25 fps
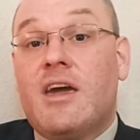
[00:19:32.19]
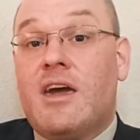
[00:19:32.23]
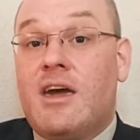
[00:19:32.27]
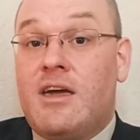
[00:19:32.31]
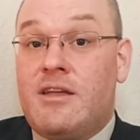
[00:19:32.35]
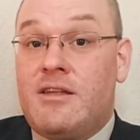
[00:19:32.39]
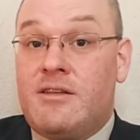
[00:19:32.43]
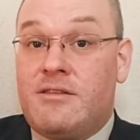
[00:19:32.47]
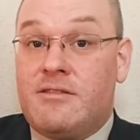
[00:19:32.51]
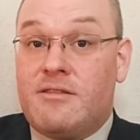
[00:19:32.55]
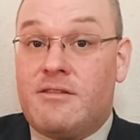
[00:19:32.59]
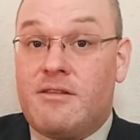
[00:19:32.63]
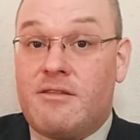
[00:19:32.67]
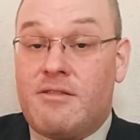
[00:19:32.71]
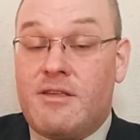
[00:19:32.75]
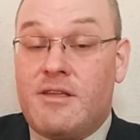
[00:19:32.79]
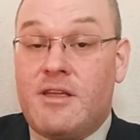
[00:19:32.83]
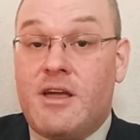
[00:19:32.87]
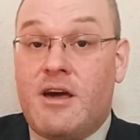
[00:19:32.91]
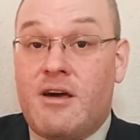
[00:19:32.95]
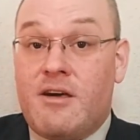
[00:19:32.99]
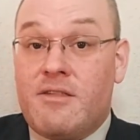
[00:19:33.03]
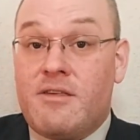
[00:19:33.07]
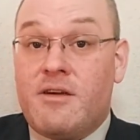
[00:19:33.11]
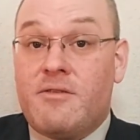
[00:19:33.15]
and
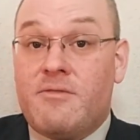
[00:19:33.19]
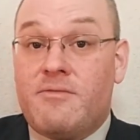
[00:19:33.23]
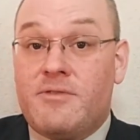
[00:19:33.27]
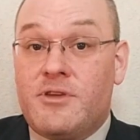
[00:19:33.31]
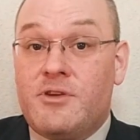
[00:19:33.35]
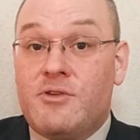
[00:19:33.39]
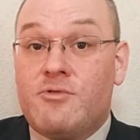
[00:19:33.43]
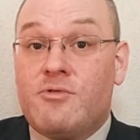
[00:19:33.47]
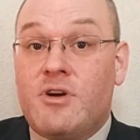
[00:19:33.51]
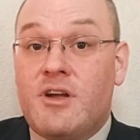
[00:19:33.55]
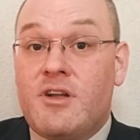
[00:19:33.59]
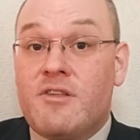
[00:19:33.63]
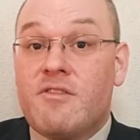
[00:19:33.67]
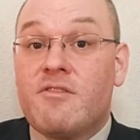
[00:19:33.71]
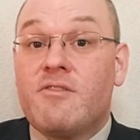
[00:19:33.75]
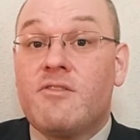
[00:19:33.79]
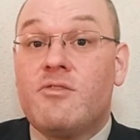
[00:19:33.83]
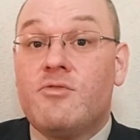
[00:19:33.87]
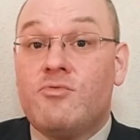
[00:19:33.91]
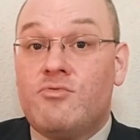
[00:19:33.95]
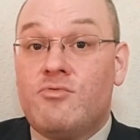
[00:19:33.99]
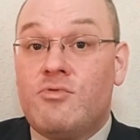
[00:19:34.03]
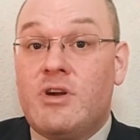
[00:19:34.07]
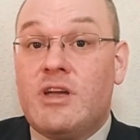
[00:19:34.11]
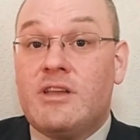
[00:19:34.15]
the other viewers
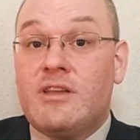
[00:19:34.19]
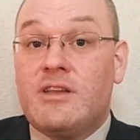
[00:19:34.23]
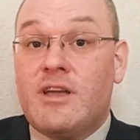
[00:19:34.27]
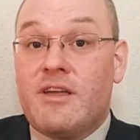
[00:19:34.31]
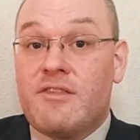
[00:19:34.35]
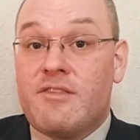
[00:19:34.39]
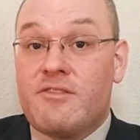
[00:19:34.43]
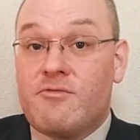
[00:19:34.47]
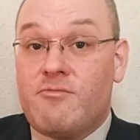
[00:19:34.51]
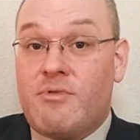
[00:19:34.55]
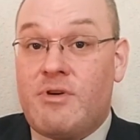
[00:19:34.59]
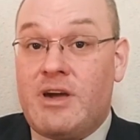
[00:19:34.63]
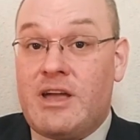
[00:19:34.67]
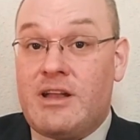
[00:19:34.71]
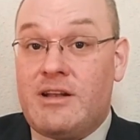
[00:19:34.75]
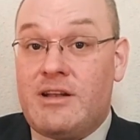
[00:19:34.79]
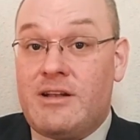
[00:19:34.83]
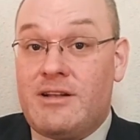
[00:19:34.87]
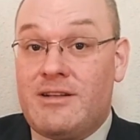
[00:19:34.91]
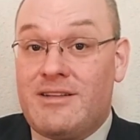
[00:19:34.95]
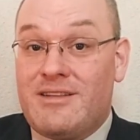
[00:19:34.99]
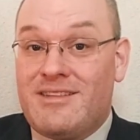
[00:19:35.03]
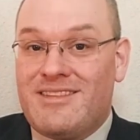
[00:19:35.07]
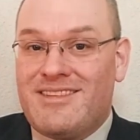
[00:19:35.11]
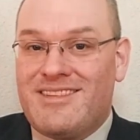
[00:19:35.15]
do it as well.